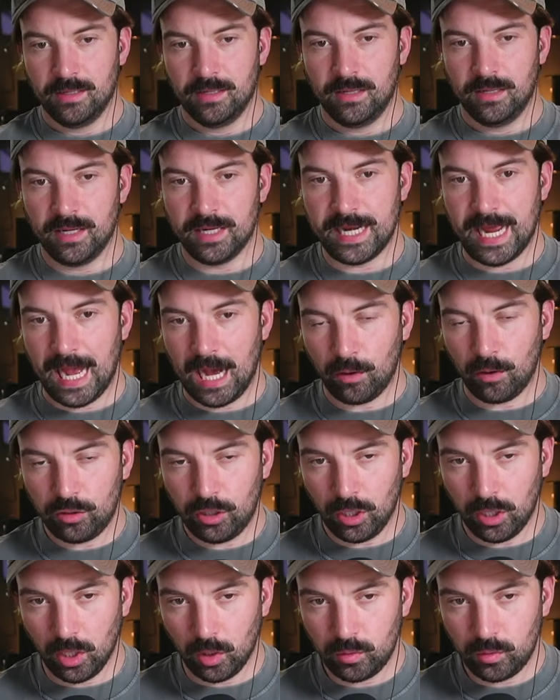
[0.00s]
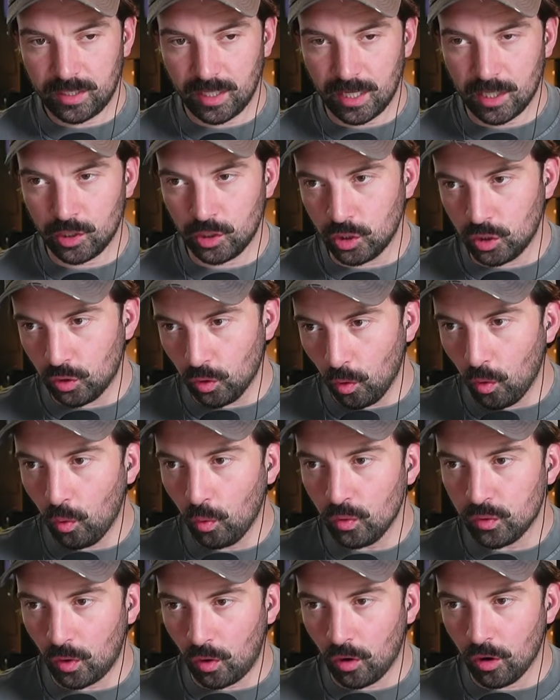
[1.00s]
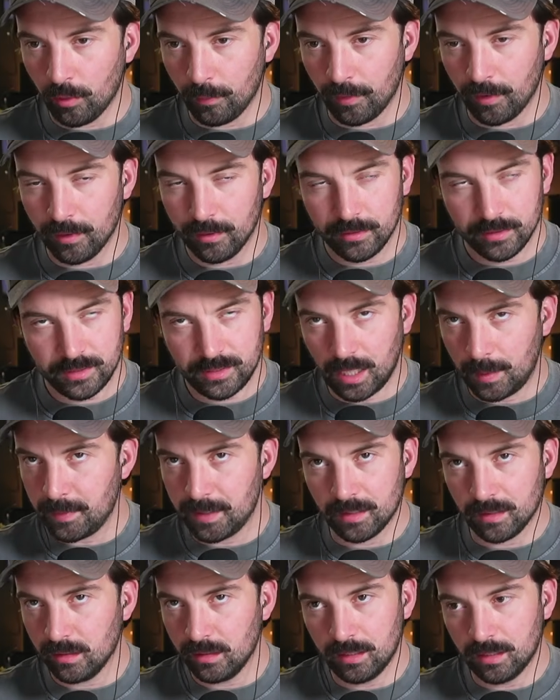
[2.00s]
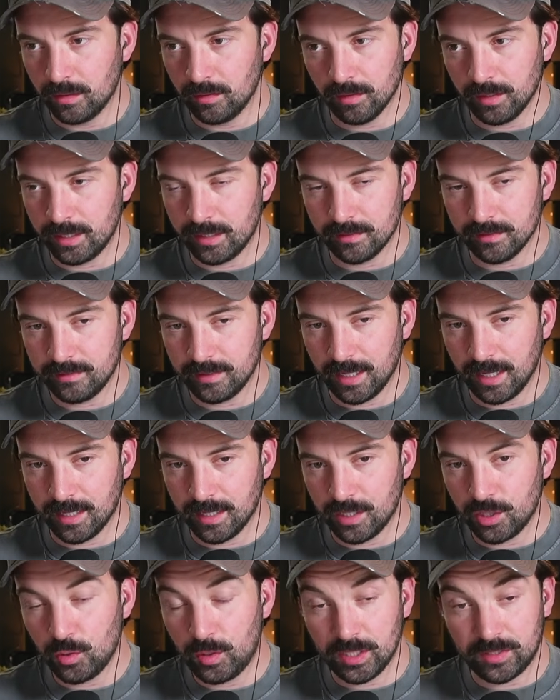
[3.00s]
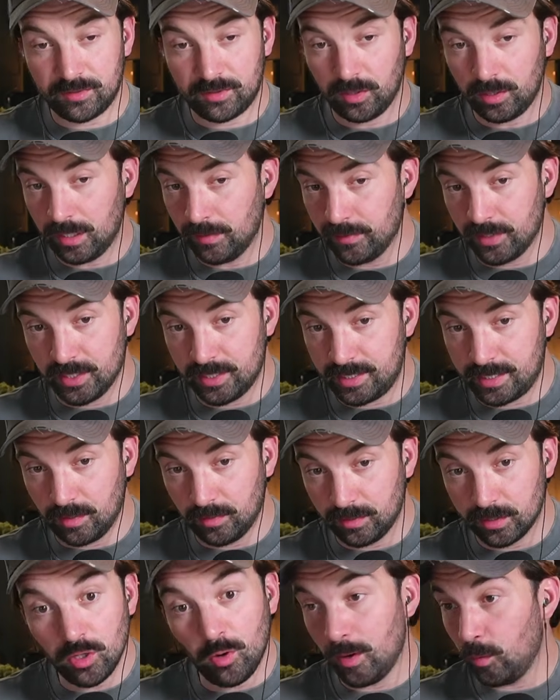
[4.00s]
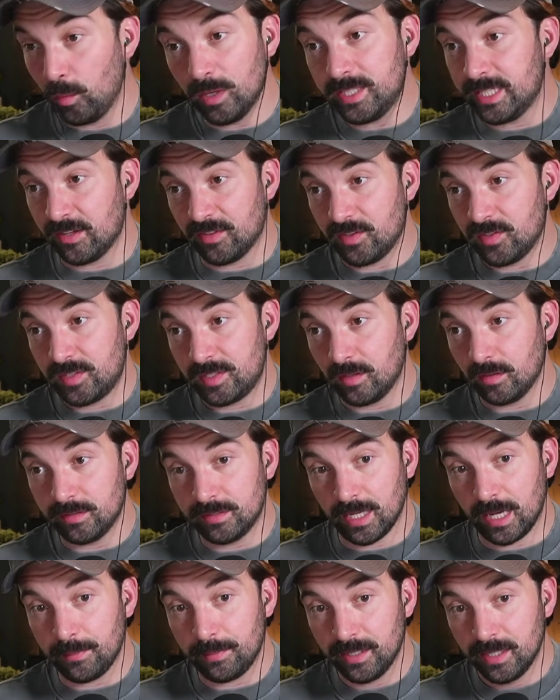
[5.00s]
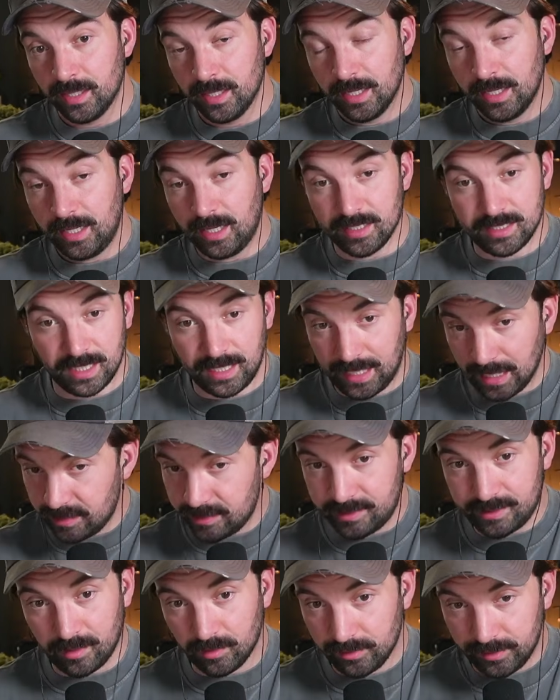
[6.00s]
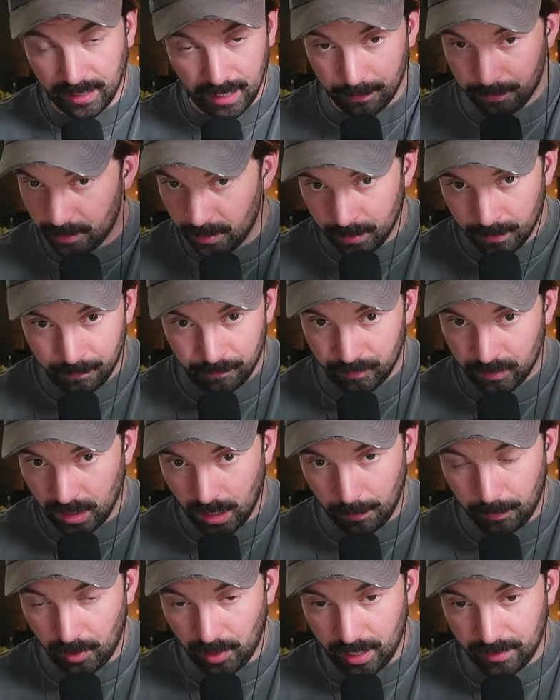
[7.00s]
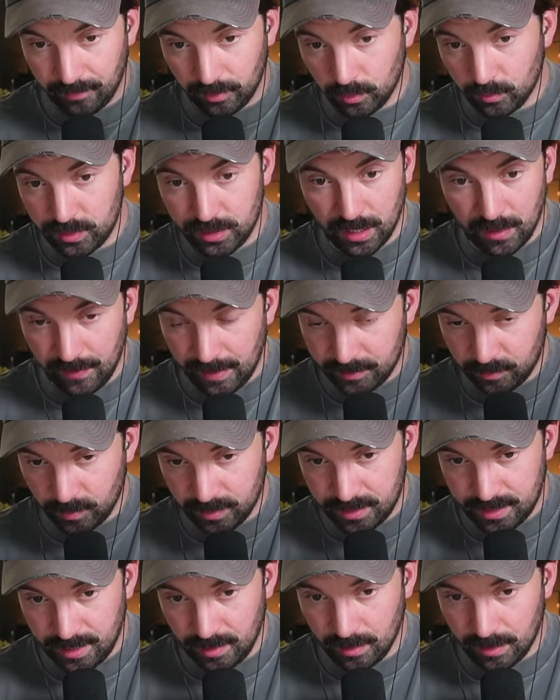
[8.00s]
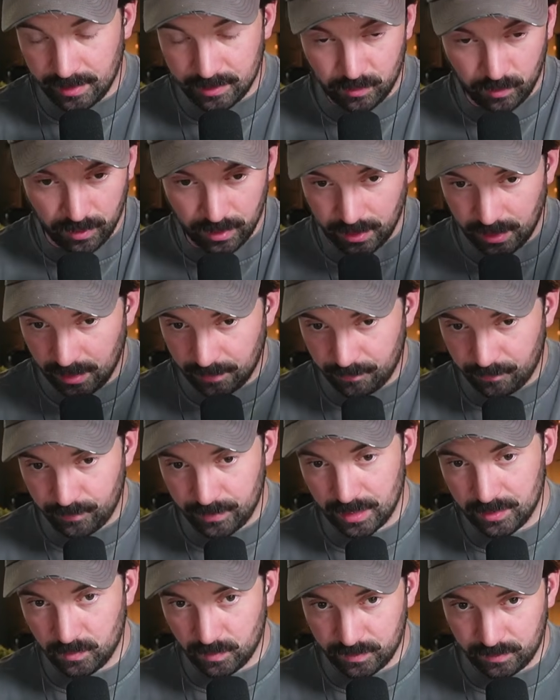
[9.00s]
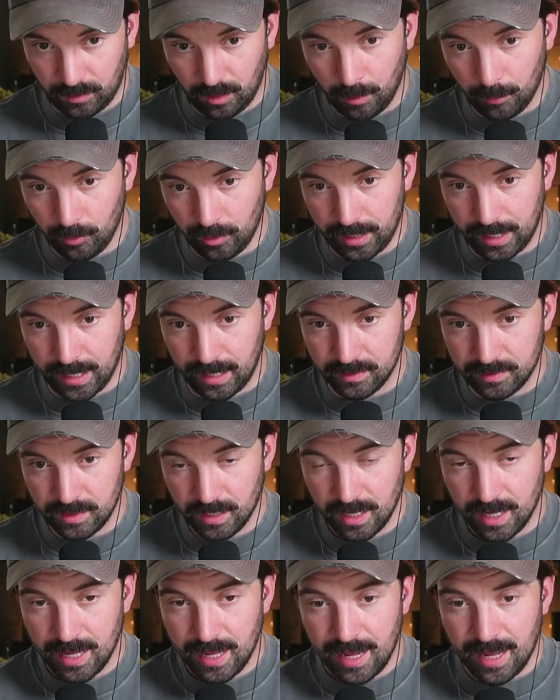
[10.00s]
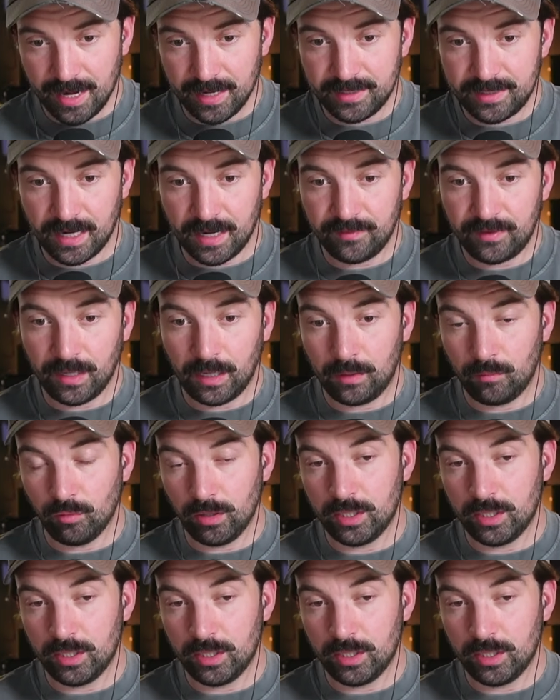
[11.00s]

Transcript: now cloaked in gold armor. I mean, literally insane. You could still give it the steel. No, I would get the steel type because it gets steel type. upon evolution, and that's what Skarmory has. And instead of getting really